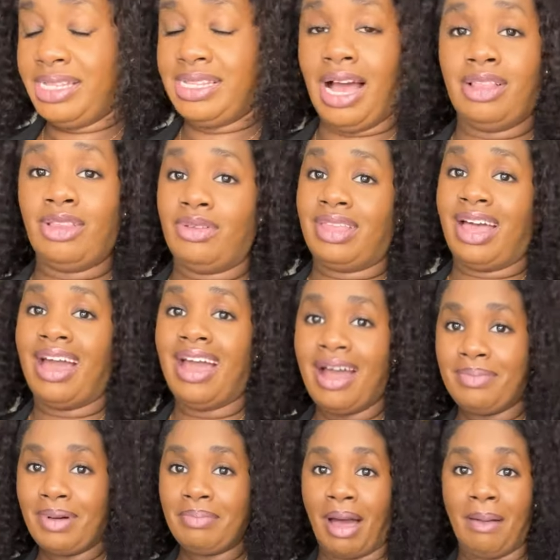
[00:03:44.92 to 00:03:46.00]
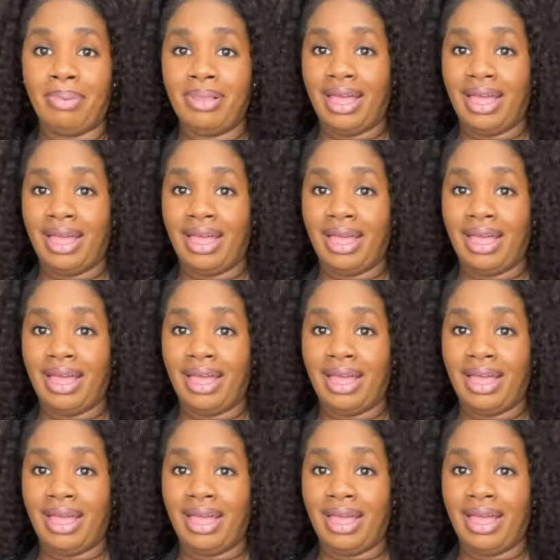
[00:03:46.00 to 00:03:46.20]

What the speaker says: download that app. I'm not